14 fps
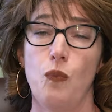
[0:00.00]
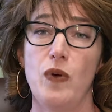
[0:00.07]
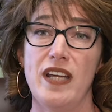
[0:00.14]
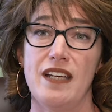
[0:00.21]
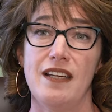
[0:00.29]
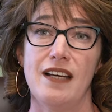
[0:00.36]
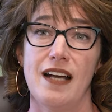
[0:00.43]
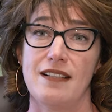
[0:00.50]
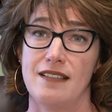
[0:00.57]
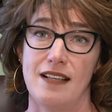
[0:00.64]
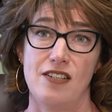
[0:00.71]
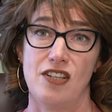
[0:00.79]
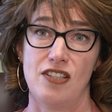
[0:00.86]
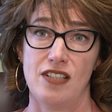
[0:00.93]
We, as
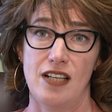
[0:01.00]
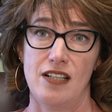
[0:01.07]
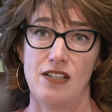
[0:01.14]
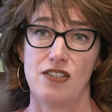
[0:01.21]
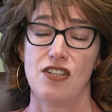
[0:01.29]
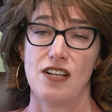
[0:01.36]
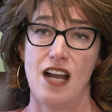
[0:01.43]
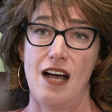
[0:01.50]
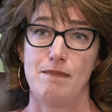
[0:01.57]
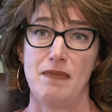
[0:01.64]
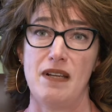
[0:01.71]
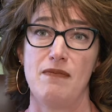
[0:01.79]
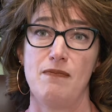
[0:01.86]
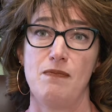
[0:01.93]
legislators, should not
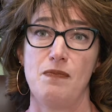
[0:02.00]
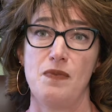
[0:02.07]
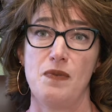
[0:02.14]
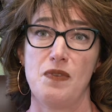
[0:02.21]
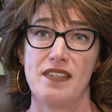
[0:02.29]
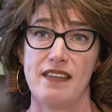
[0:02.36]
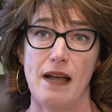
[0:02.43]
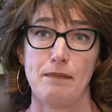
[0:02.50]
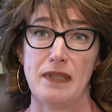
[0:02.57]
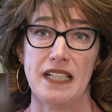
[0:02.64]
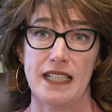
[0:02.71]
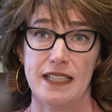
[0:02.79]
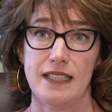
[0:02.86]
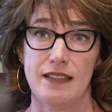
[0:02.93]
be
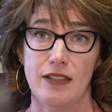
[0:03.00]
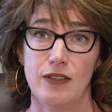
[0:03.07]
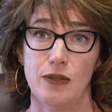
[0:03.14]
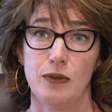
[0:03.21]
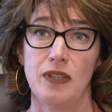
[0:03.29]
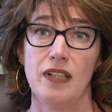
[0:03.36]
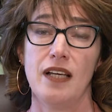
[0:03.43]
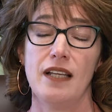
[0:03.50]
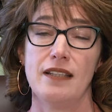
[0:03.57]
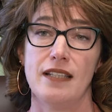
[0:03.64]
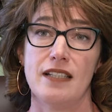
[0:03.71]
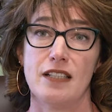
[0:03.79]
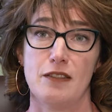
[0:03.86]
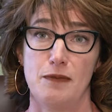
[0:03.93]
stepping into
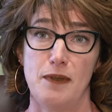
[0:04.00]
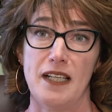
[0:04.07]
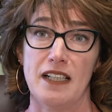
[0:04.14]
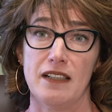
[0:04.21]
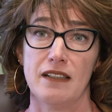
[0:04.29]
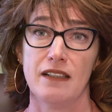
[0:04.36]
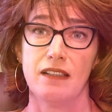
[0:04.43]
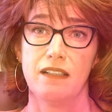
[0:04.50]
this sphere.